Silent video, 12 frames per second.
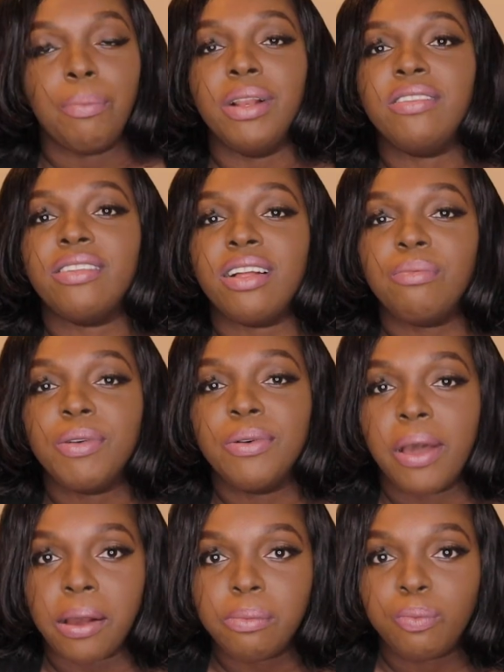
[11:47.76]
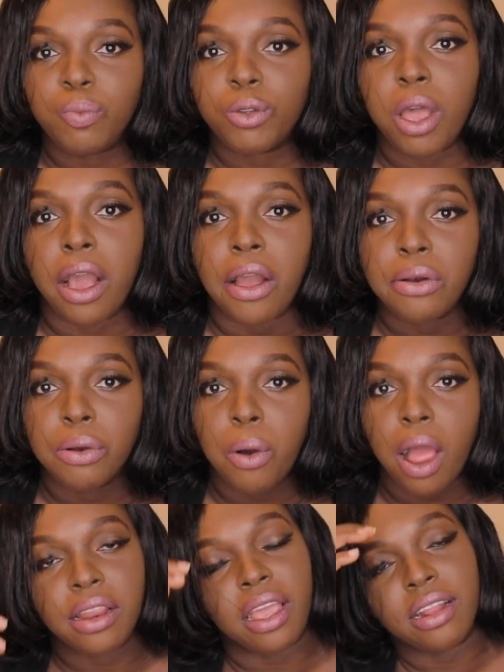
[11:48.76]
Please tell me where so I can go
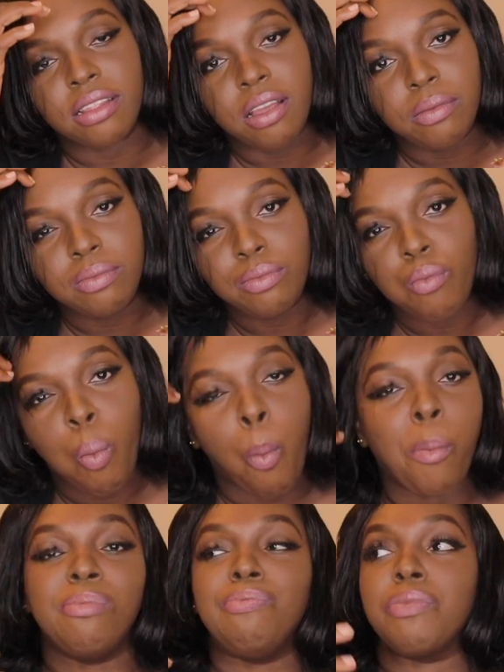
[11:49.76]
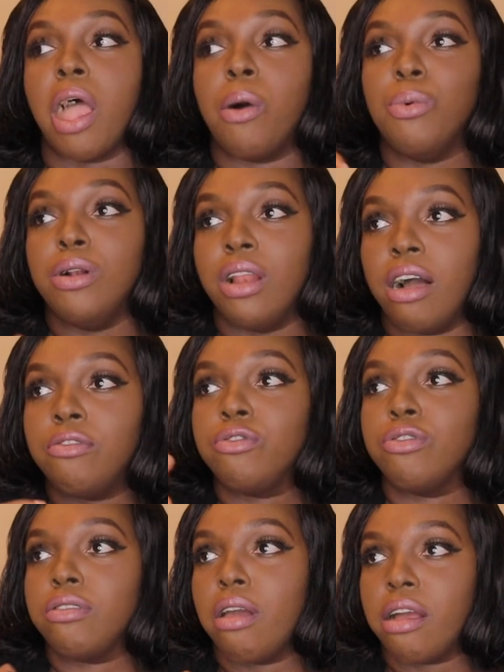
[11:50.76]
and get them. I would love
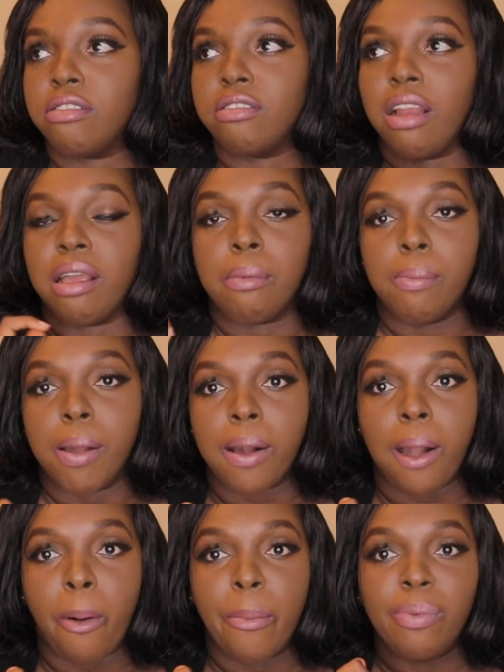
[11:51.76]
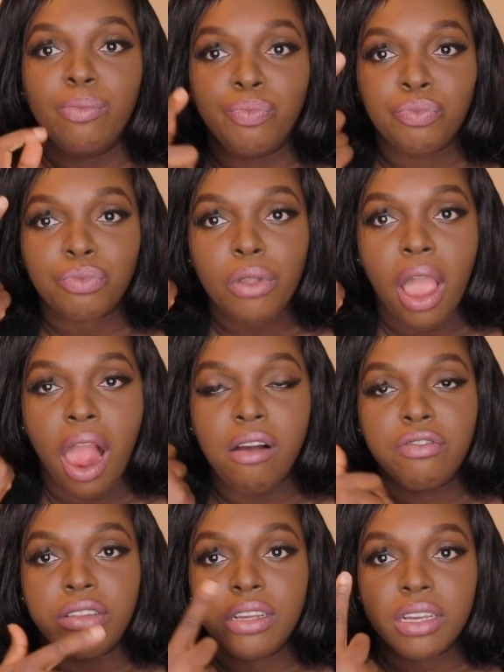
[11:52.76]
to get like makeup,
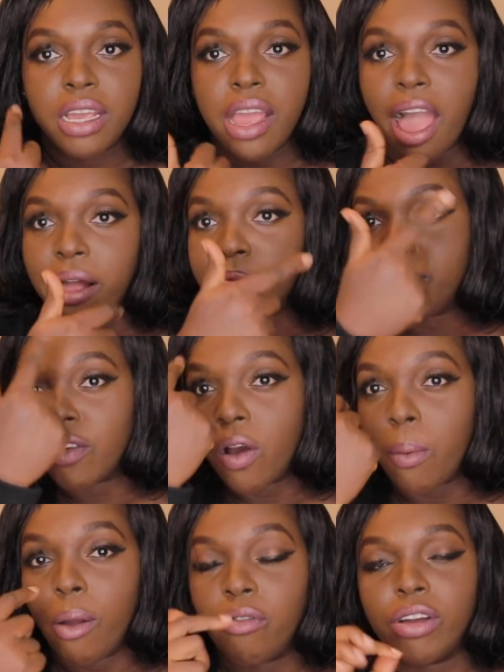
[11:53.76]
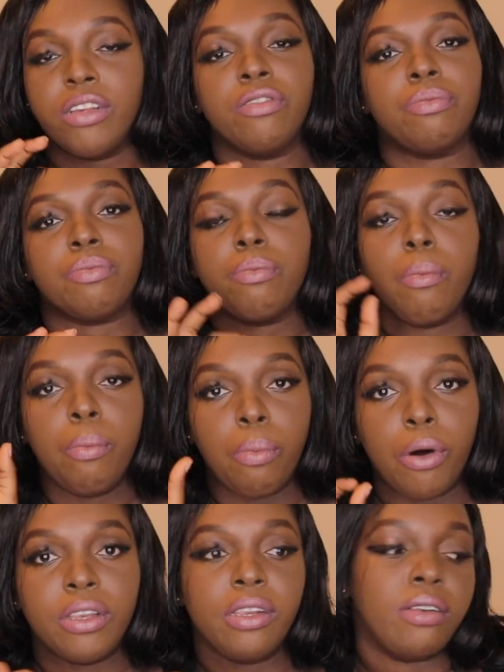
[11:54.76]
everything here on my face.
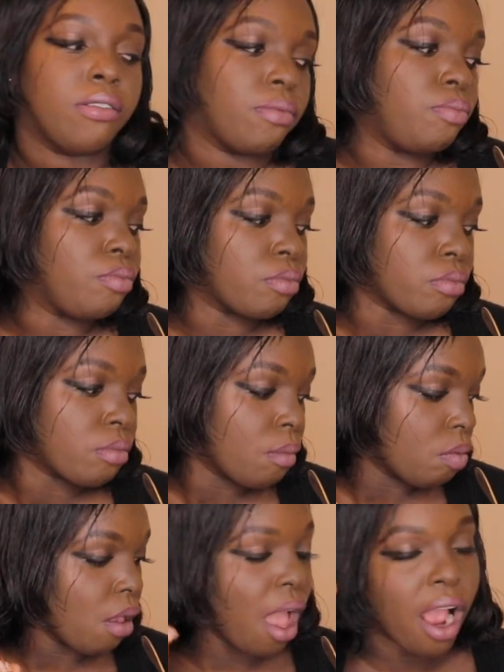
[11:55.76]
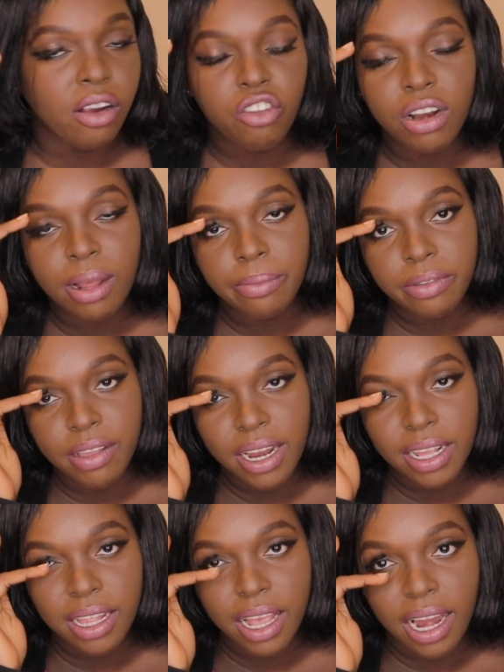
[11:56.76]
Bought it. Actually, I'm
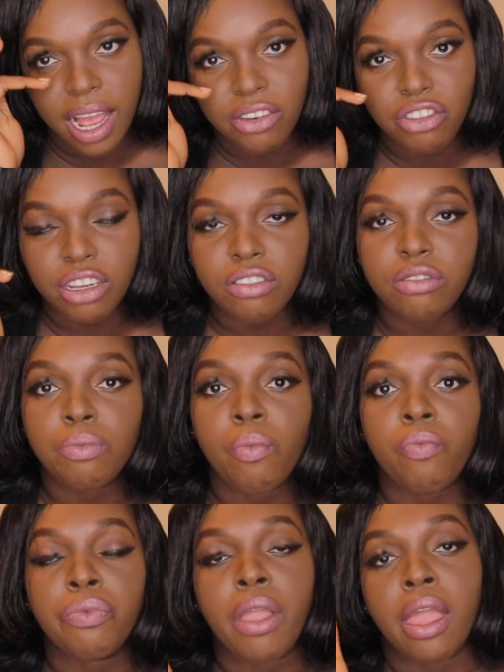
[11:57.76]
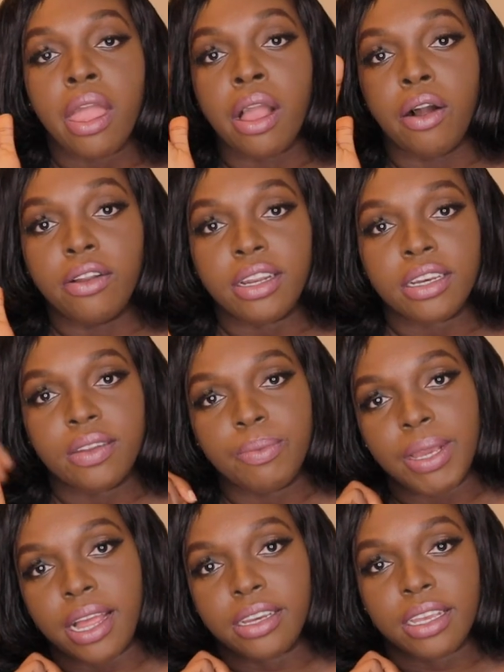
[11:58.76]
selling the lashes. Contact
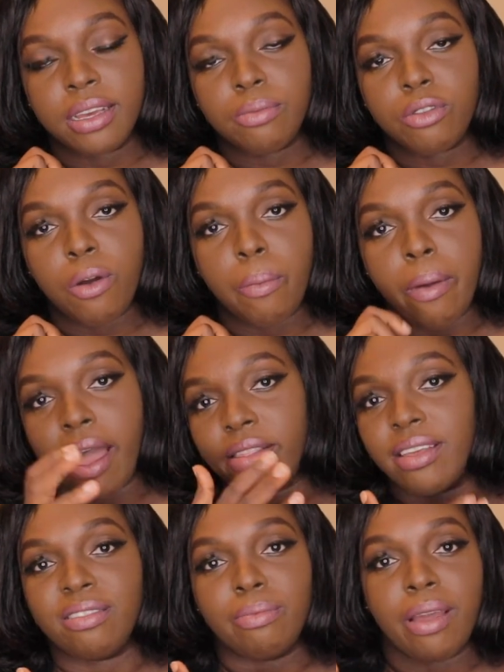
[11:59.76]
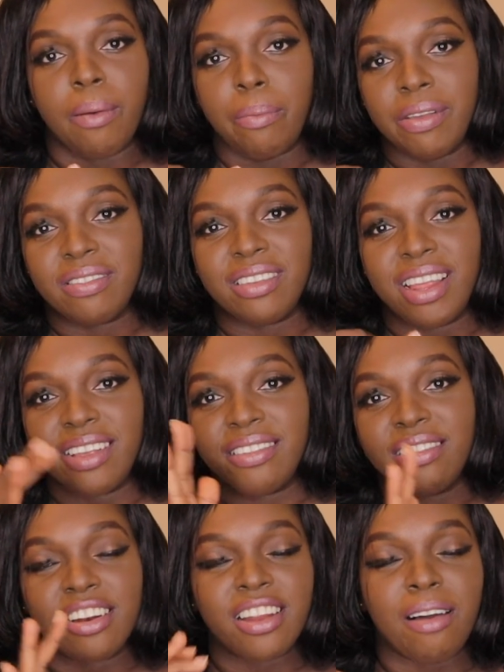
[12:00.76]
me at Kemunto Bear. That's my business.
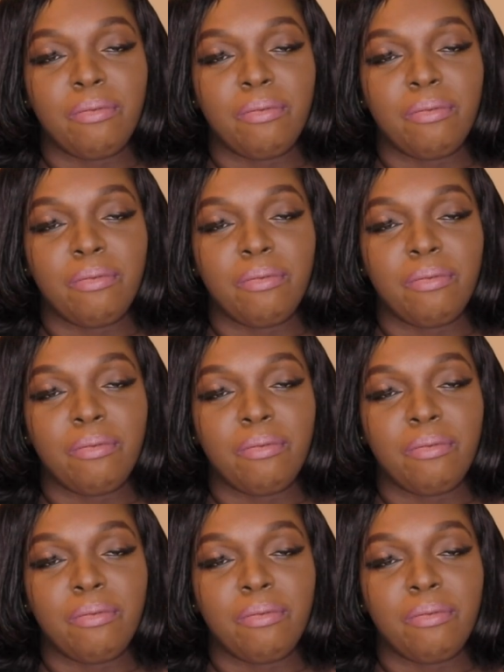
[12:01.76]
That